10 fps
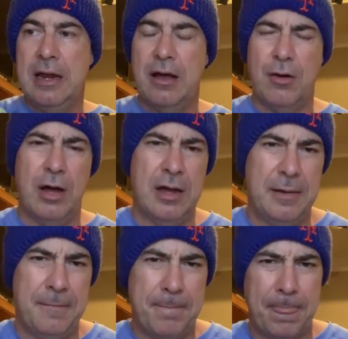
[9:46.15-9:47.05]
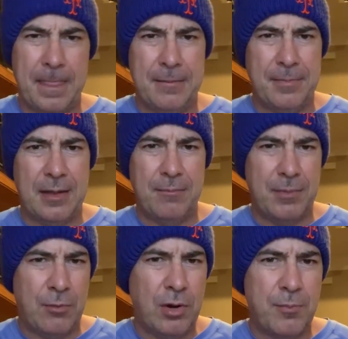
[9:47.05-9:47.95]
now,
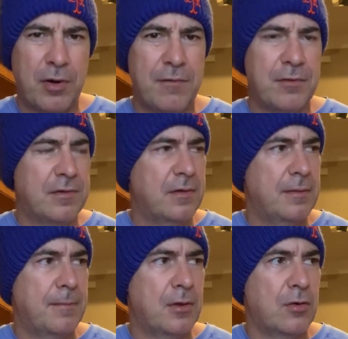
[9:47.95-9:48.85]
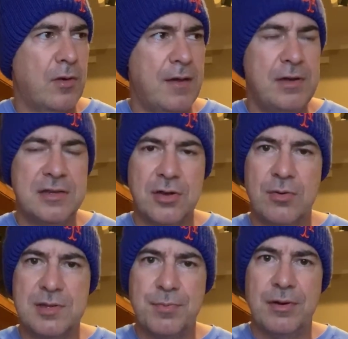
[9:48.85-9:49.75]
I want to preference, gravity is
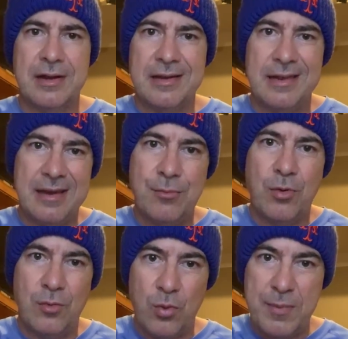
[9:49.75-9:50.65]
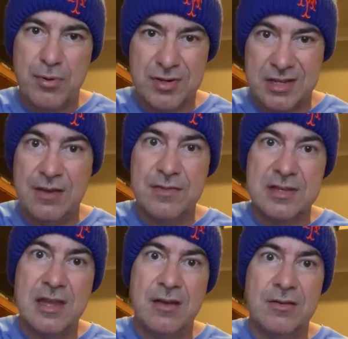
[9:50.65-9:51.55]
always pulling what we perceive
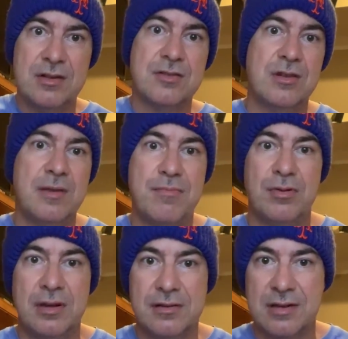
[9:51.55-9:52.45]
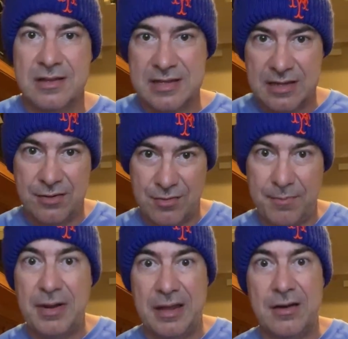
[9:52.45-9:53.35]
as down. It's really pulling to the center
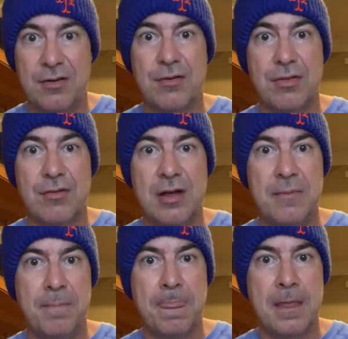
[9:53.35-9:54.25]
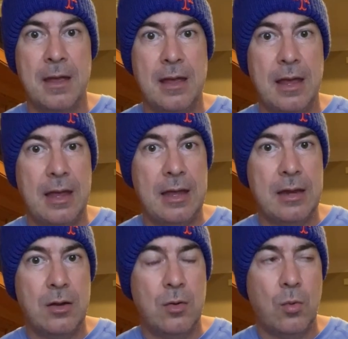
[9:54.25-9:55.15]
of planet Earth, right?
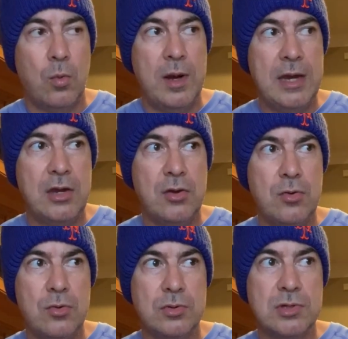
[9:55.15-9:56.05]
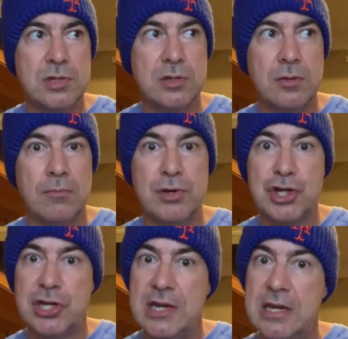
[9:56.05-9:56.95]
And we use
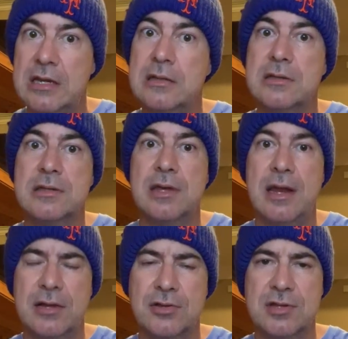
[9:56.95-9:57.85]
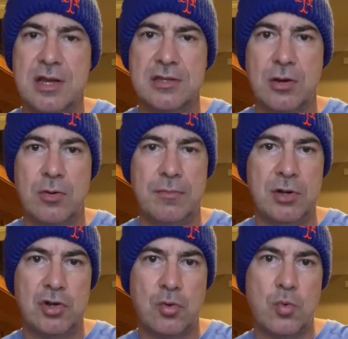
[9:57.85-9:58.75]
machines and exercise
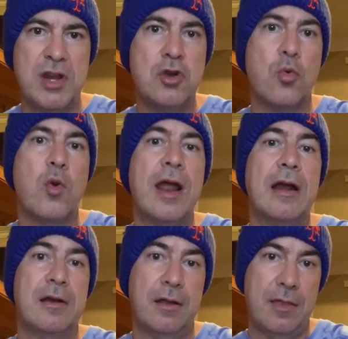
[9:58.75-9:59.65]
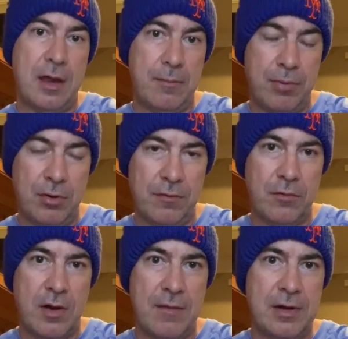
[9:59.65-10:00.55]
equipment to redirect that pull of
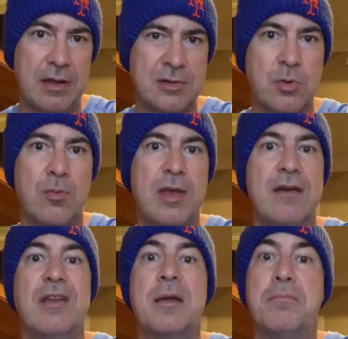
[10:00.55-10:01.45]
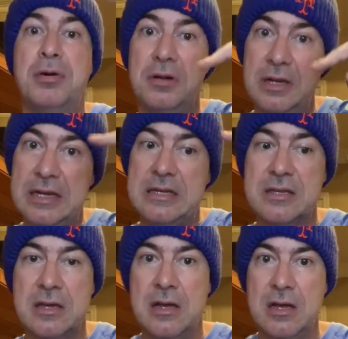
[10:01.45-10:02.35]
gravity. That's why we have like
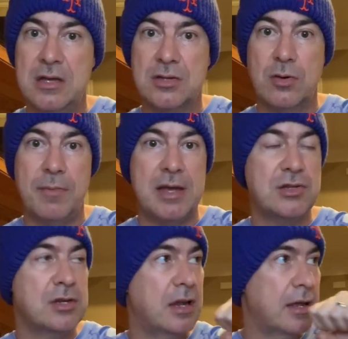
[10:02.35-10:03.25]
pulleys. So imagine